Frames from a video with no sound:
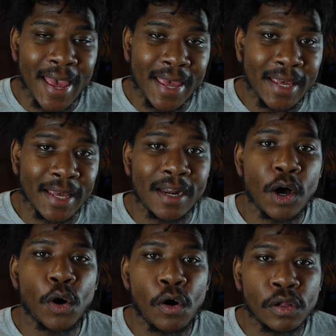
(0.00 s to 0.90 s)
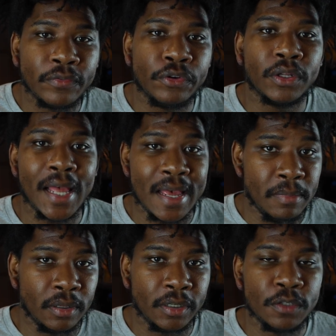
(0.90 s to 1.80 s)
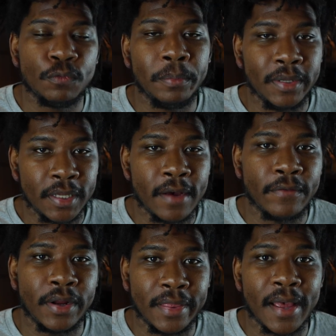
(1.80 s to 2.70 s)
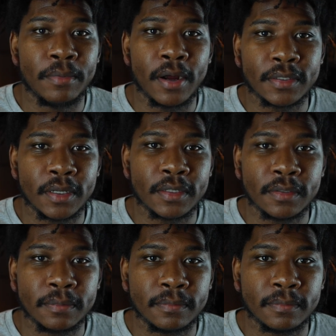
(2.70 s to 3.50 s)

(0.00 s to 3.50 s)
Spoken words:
and all of your liabilities will be covered in that process.